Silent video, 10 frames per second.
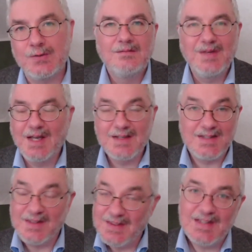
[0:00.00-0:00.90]
Because
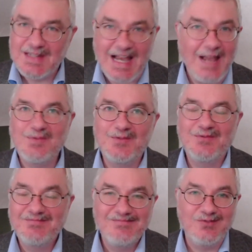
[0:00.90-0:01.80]
in this type of
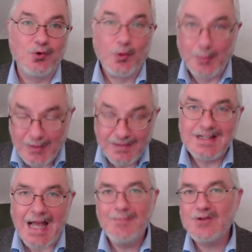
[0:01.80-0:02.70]
normal
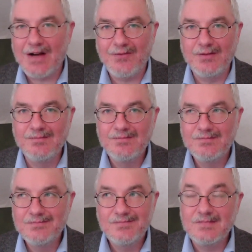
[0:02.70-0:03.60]
time travel,
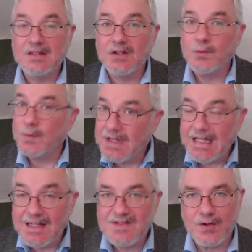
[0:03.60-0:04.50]
there really
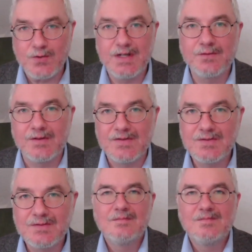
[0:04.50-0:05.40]
is no difference.
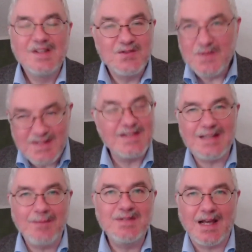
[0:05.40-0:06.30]
This was the
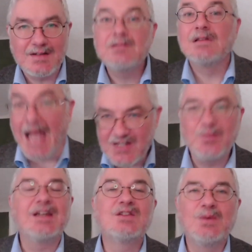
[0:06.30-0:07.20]
subtext last
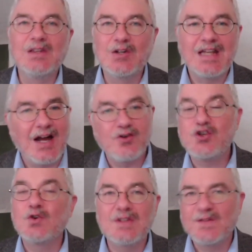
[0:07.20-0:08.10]
week as we looked at how
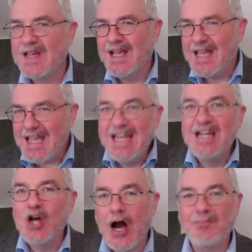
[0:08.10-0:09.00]
Joseph's
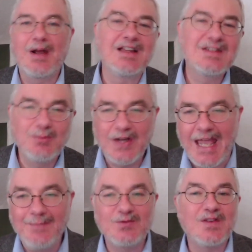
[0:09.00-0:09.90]
incomprehensible
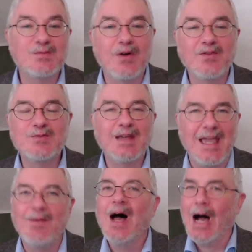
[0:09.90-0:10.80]
games with his brothers
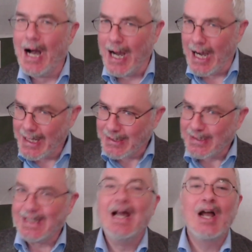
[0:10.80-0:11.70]
became
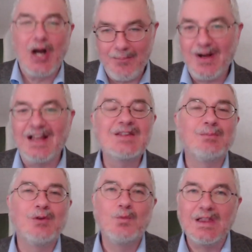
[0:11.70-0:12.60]
utterly
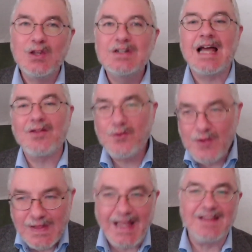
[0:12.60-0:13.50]
comprehensible when looked at through the
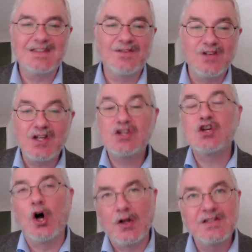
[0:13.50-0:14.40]
lens of an
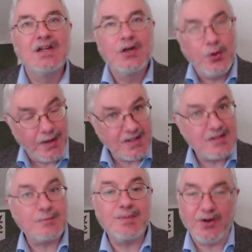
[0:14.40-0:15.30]
adult who had
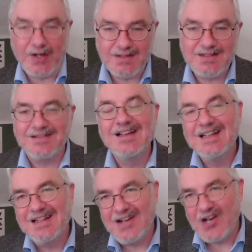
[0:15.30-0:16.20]
experienced and
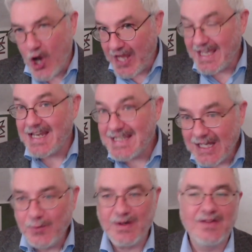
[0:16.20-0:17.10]
not yet
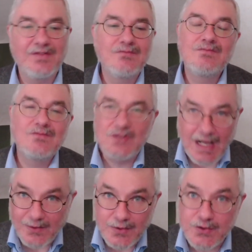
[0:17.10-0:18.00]
dealt with
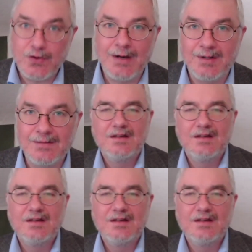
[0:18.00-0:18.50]
childhood trauma.